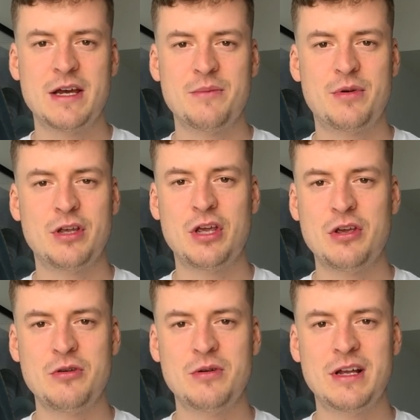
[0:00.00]
but
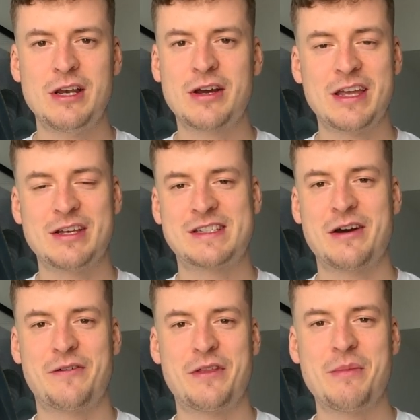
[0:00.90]
you look at
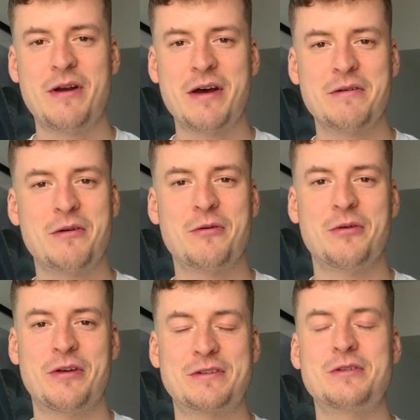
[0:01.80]
yourself in the mirror, or
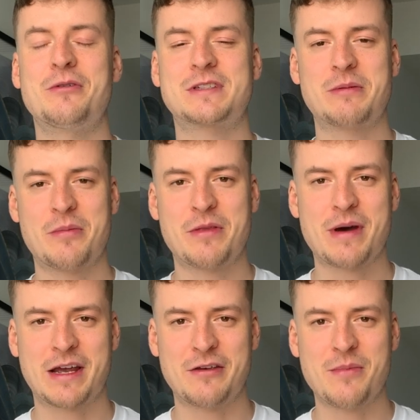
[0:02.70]
those thoughts come up at the
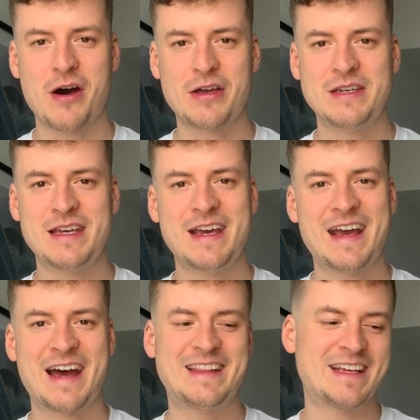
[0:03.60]
back of your mind
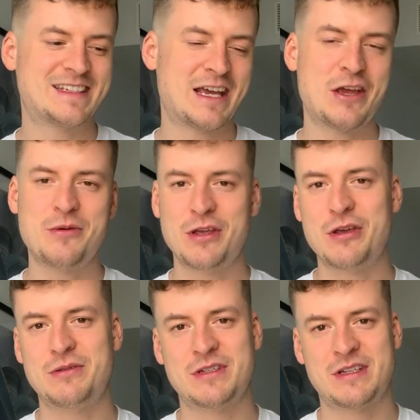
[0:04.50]
and they say, who are
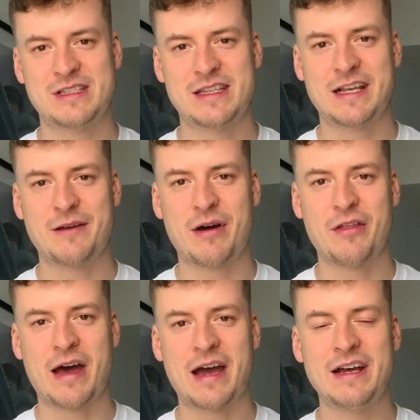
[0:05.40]
you to, to think about
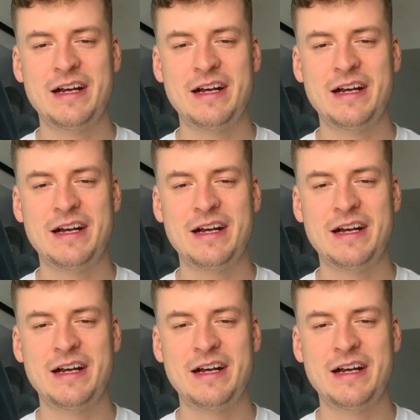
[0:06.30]
that?